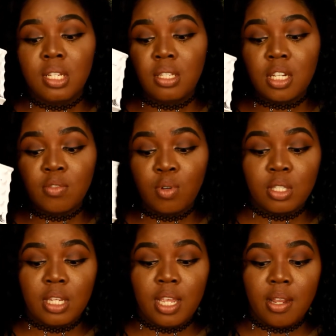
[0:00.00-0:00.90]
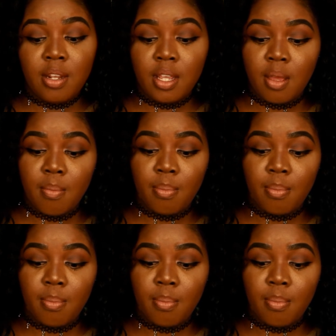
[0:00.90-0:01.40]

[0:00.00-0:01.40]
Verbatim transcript: 614